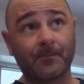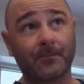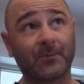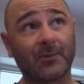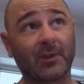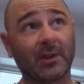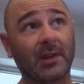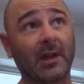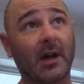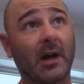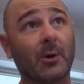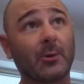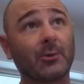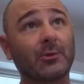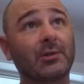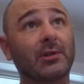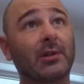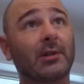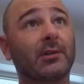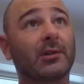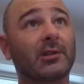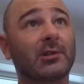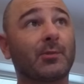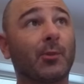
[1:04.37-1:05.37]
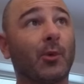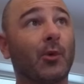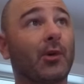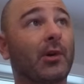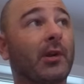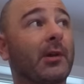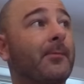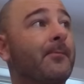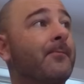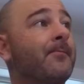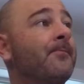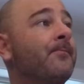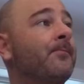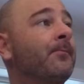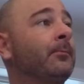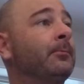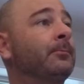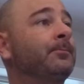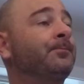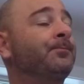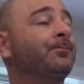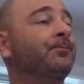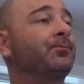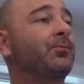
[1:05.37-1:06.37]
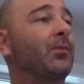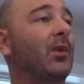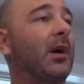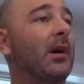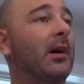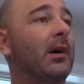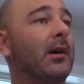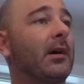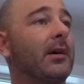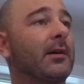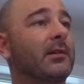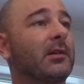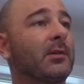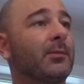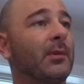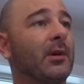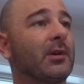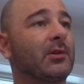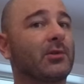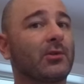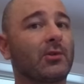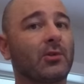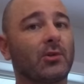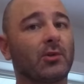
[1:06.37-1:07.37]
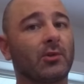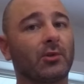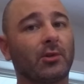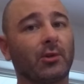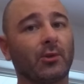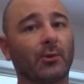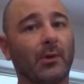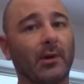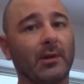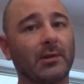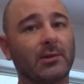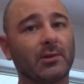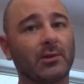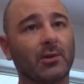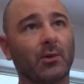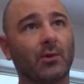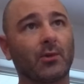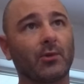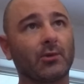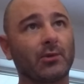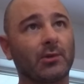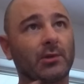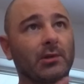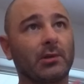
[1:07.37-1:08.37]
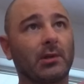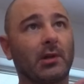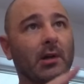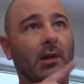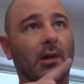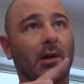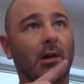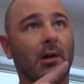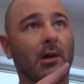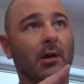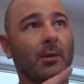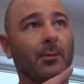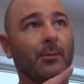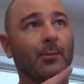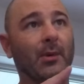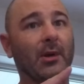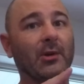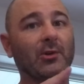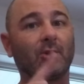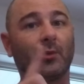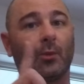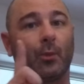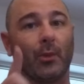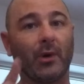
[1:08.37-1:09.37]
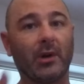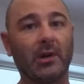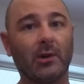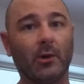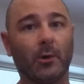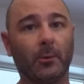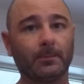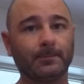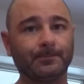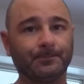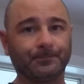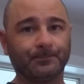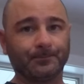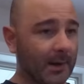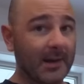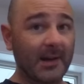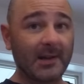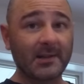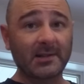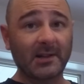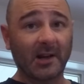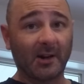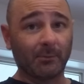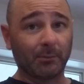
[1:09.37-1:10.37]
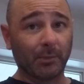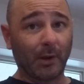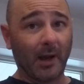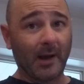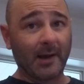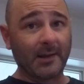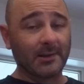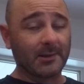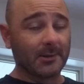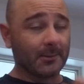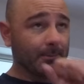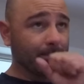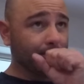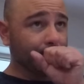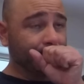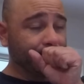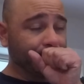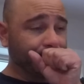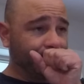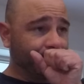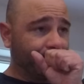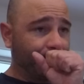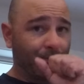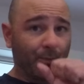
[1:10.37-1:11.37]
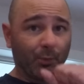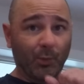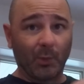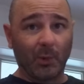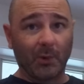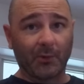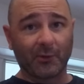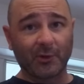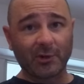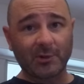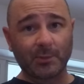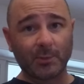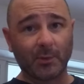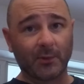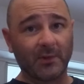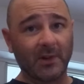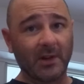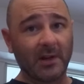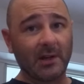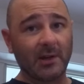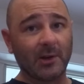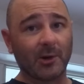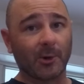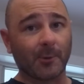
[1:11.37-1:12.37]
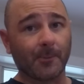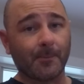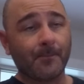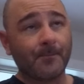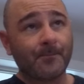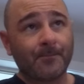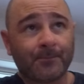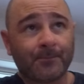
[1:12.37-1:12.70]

to the house this morning to measure Lorenzo's bedroom window. He doesn't have blinds. When we first moved in here,